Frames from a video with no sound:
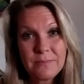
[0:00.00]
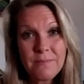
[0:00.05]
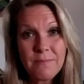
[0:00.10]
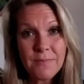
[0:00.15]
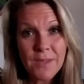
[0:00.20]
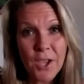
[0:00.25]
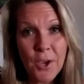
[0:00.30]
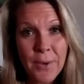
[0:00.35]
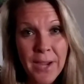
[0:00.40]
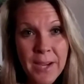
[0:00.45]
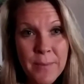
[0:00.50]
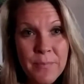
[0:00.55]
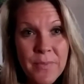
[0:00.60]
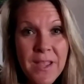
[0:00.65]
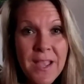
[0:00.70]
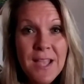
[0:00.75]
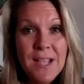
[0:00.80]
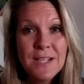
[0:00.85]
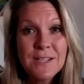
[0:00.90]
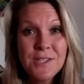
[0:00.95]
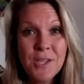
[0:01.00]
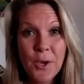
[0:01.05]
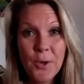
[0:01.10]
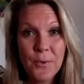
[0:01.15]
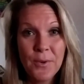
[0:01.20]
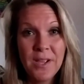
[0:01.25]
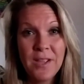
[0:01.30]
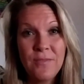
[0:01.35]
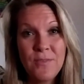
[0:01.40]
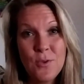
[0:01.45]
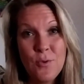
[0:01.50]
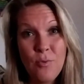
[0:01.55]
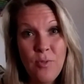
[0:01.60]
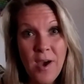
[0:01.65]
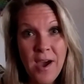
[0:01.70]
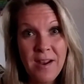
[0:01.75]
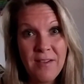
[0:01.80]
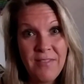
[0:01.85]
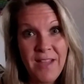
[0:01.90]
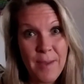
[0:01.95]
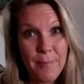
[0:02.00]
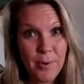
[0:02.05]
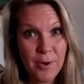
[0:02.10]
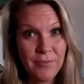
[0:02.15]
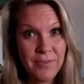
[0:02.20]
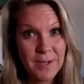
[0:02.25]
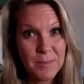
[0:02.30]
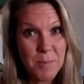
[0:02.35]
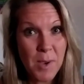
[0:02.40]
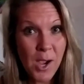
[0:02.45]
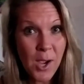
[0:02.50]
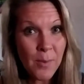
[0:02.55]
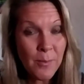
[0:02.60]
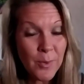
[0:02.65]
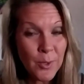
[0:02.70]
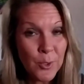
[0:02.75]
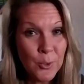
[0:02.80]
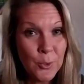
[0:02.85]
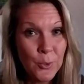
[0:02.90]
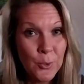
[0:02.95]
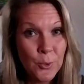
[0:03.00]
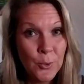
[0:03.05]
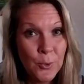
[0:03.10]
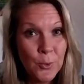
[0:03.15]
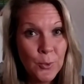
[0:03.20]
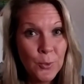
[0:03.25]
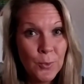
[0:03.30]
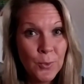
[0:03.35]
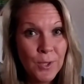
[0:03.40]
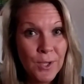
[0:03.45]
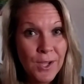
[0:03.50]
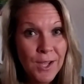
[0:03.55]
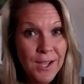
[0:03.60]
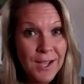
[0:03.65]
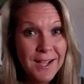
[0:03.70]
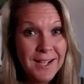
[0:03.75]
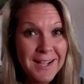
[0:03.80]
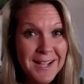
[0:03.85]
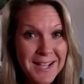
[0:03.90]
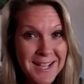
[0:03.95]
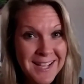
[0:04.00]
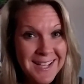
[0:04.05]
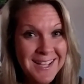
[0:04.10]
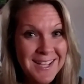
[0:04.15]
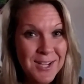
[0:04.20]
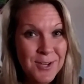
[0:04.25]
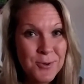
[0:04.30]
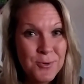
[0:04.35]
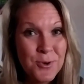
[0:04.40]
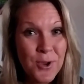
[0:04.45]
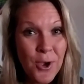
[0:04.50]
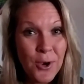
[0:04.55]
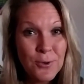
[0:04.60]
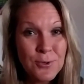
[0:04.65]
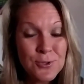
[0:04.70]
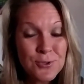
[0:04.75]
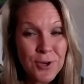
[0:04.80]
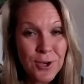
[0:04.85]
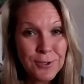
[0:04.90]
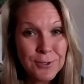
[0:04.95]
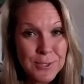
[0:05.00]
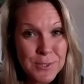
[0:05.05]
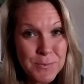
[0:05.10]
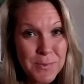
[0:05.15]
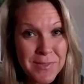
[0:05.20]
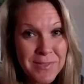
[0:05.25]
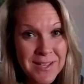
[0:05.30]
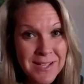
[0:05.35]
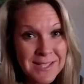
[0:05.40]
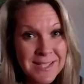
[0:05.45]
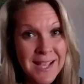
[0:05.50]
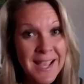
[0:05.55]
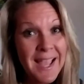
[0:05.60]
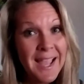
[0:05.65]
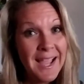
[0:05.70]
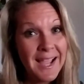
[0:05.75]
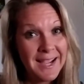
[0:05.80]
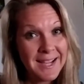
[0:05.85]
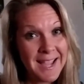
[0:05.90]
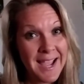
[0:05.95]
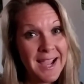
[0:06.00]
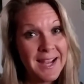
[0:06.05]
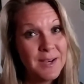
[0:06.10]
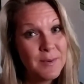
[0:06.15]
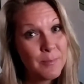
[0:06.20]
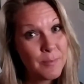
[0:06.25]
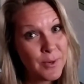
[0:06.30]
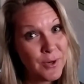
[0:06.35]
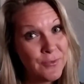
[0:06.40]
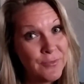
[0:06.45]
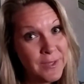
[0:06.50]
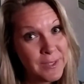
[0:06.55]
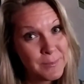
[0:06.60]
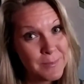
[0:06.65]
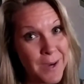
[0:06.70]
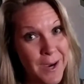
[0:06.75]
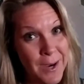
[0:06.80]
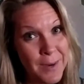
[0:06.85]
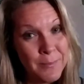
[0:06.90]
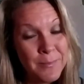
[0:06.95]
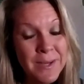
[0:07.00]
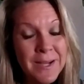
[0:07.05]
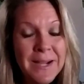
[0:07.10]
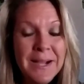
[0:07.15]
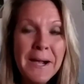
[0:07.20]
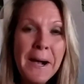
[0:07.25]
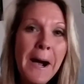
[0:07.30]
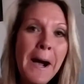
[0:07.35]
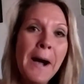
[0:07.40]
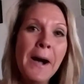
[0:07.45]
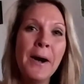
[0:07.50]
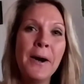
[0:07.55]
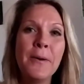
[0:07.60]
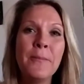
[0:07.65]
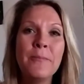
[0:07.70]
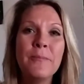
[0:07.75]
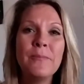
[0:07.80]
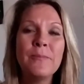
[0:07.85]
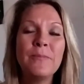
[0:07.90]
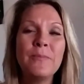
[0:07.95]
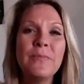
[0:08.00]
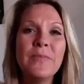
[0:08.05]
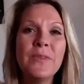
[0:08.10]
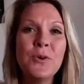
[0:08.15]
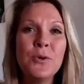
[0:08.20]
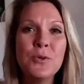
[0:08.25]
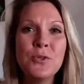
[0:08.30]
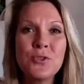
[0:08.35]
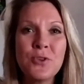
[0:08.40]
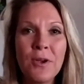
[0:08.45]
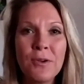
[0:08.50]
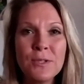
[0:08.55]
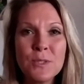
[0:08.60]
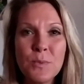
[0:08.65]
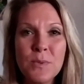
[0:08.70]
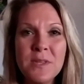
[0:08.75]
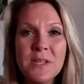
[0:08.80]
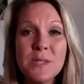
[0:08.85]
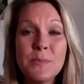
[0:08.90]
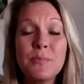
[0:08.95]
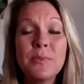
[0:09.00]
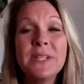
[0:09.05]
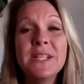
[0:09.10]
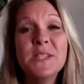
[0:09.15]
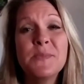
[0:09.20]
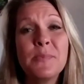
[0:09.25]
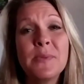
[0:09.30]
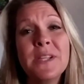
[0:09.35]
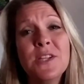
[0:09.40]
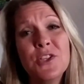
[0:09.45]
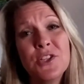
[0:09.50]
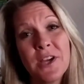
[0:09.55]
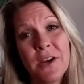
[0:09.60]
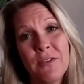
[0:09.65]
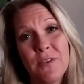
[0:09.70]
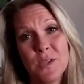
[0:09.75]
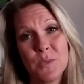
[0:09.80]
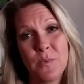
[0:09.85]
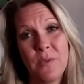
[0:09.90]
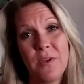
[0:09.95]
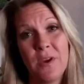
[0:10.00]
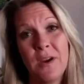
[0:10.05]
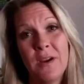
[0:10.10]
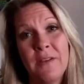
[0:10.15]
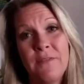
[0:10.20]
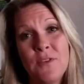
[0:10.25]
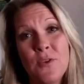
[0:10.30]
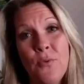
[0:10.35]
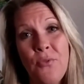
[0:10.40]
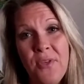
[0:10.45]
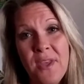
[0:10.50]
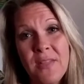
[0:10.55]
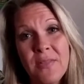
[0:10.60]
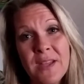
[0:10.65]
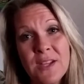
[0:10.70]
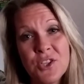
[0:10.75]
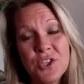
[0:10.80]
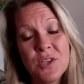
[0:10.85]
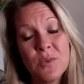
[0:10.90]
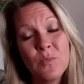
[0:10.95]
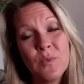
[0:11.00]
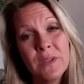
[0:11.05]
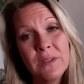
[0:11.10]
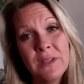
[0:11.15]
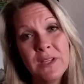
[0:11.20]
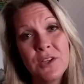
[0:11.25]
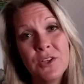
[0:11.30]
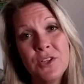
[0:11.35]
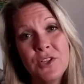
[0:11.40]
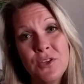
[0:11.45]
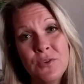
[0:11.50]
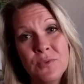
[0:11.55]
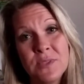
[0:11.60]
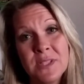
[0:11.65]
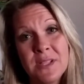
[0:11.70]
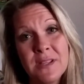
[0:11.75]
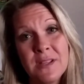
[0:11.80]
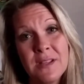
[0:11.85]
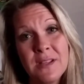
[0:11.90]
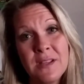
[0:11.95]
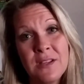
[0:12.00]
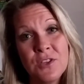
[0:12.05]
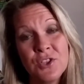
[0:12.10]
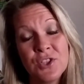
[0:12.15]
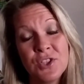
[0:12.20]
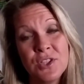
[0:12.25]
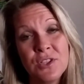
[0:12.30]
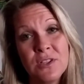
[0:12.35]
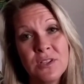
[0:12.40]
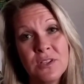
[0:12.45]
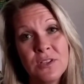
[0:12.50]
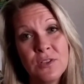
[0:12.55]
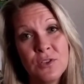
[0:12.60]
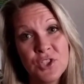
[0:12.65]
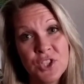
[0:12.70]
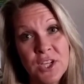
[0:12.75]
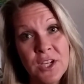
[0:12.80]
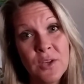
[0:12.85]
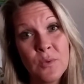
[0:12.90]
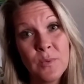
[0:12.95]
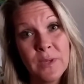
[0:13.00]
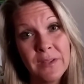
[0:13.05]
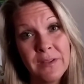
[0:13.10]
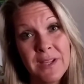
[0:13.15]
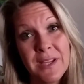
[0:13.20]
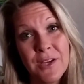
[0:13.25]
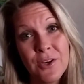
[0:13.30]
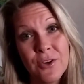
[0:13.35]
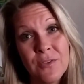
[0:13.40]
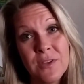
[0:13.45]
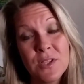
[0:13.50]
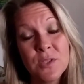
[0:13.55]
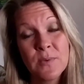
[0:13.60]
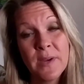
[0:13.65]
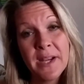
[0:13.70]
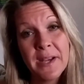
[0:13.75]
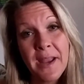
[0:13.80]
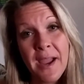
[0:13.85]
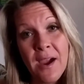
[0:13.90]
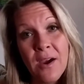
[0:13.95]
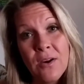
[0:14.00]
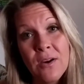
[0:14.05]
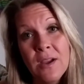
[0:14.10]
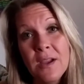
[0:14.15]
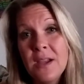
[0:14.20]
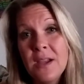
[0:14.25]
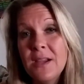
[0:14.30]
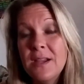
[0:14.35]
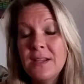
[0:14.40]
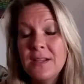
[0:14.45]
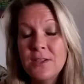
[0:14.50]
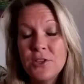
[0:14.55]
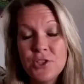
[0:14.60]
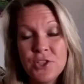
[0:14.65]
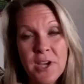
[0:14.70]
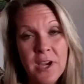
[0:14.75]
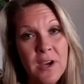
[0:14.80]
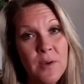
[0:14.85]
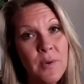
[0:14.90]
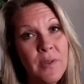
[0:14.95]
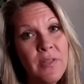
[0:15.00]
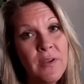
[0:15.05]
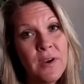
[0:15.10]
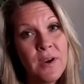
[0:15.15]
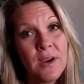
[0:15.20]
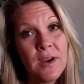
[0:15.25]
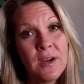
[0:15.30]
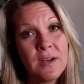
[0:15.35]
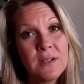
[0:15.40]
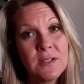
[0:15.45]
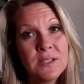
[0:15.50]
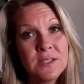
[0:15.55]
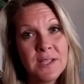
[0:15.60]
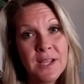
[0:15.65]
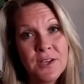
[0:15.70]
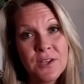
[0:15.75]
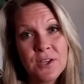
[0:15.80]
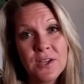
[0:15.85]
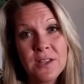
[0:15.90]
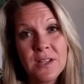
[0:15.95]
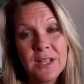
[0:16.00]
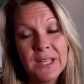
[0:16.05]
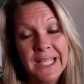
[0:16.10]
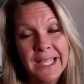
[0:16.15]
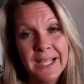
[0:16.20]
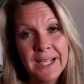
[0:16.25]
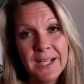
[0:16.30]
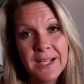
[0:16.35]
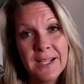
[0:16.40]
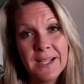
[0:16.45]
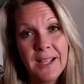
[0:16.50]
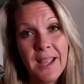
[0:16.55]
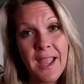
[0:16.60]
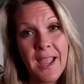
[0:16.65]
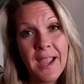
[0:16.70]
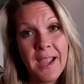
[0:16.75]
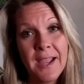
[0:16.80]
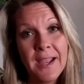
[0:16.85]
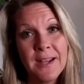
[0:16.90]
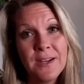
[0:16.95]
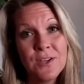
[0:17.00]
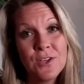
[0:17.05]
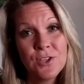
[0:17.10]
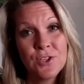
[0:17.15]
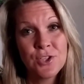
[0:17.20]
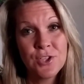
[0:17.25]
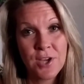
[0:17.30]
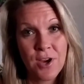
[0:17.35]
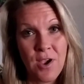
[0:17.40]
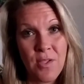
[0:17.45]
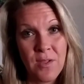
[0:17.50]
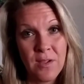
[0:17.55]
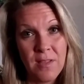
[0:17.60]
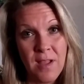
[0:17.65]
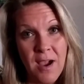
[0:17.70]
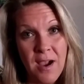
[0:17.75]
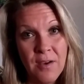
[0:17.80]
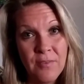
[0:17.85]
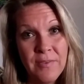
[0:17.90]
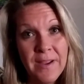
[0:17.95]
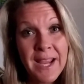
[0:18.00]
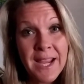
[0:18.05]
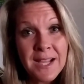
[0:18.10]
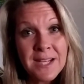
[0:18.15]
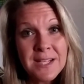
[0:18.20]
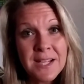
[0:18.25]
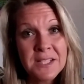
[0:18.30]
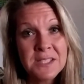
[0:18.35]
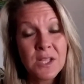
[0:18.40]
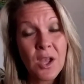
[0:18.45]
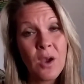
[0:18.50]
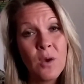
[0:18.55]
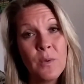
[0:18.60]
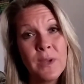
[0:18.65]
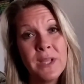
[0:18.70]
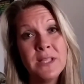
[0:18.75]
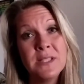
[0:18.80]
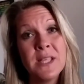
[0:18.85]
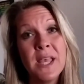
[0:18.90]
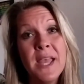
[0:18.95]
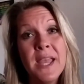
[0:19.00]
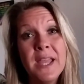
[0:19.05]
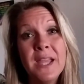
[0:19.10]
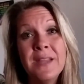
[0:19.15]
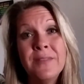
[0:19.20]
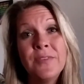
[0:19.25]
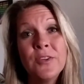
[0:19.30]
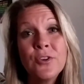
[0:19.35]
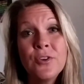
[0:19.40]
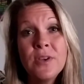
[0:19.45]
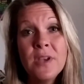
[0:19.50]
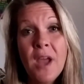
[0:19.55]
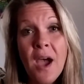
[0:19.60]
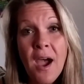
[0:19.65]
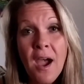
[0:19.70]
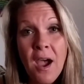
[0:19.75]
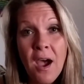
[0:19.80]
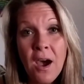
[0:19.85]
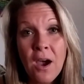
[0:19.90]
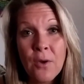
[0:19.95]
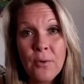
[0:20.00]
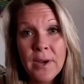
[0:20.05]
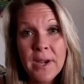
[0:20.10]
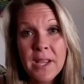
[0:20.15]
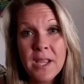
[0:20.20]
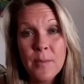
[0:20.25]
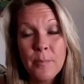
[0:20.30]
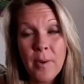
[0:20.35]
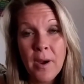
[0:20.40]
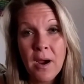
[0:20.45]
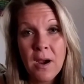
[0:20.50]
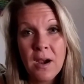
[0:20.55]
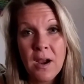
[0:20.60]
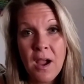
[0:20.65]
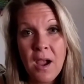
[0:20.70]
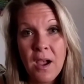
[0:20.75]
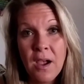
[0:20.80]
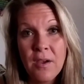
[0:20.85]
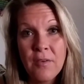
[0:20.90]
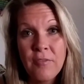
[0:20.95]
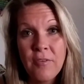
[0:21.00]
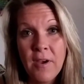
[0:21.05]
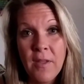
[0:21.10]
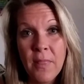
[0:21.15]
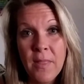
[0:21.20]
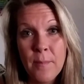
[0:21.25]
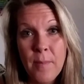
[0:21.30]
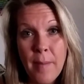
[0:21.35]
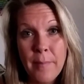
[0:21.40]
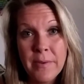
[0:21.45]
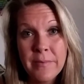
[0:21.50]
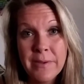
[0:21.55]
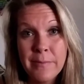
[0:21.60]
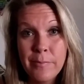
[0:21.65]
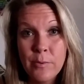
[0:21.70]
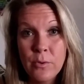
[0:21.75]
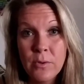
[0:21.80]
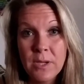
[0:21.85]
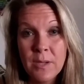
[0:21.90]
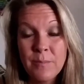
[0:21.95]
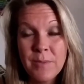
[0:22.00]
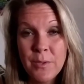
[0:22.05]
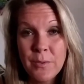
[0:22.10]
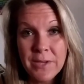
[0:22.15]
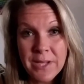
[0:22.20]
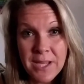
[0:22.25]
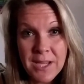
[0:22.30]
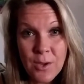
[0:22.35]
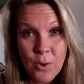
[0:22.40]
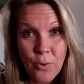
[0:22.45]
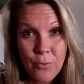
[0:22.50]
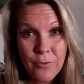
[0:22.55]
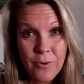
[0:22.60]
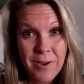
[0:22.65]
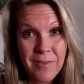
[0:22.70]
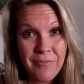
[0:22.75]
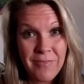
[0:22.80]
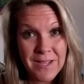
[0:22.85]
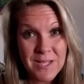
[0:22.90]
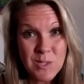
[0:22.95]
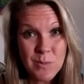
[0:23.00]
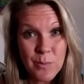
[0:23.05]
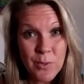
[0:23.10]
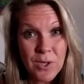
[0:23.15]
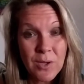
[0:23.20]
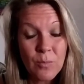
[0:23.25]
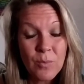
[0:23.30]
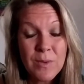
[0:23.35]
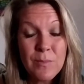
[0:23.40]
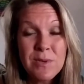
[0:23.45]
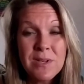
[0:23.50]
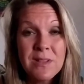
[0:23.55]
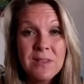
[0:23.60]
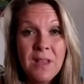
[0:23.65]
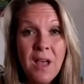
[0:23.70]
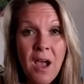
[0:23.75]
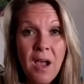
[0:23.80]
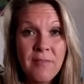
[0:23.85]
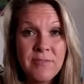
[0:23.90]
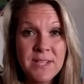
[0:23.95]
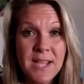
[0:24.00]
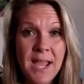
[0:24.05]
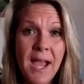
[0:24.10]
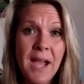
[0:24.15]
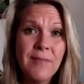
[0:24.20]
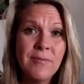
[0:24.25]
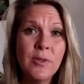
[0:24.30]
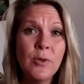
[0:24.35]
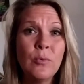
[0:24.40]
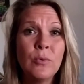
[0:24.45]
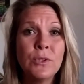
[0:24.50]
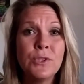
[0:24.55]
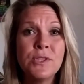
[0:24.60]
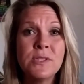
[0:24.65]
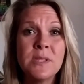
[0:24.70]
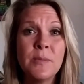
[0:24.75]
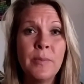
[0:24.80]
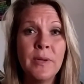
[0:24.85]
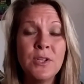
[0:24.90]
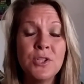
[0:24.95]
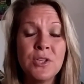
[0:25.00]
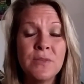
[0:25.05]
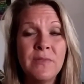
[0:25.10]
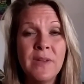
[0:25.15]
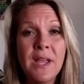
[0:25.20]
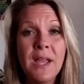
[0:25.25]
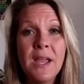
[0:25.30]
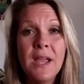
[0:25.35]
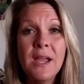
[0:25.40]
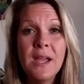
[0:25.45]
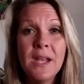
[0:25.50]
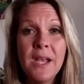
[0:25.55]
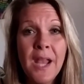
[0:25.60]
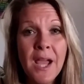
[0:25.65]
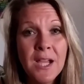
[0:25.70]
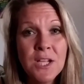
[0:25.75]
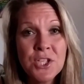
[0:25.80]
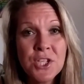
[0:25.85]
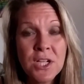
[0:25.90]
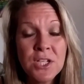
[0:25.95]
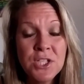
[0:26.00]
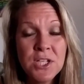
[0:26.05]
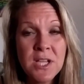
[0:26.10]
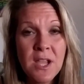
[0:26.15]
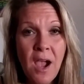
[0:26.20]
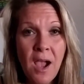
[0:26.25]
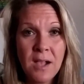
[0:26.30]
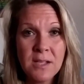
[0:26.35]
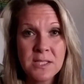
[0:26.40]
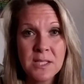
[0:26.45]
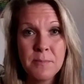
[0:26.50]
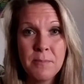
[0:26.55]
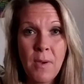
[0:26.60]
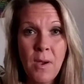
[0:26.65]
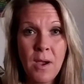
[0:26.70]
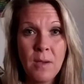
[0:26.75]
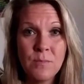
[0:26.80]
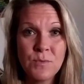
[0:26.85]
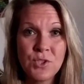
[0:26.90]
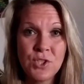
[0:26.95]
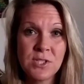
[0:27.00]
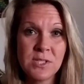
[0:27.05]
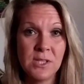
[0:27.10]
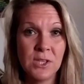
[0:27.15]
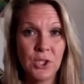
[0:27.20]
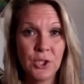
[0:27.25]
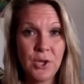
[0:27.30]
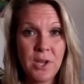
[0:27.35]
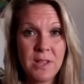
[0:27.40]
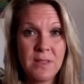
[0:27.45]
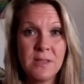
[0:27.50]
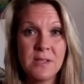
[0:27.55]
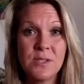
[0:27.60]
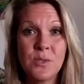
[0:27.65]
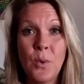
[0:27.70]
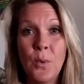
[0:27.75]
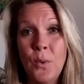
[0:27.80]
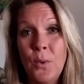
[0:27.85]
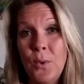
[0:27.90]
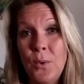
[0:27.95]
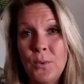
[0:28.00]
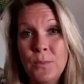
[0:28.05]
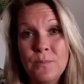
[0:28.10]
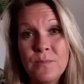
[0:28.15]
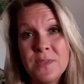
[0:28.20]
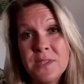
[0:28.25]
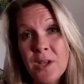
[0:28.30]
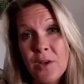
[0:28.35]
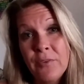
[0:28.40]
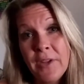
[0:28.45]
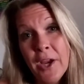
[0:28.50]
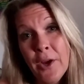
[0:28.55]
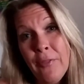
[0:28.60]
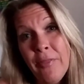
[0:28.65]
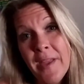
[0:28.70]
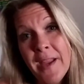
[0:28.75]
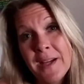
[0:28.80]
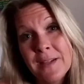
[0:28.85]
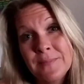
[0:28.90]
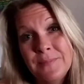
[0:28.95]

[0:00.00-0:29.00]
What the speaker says: Okay, so if you thought of that perfect mom who struggles with this, again, perfect mom, who struggles with this, please share this with her. If you think that she really could she could really hear this right now, share it with her, send her the link, and share the love. And as always, if you're not already a part of the Mommy Reboot community over at Facebook, we would love to have you. We're just a bunch of non-judgy, awesome moms just learning this whole self-care thing.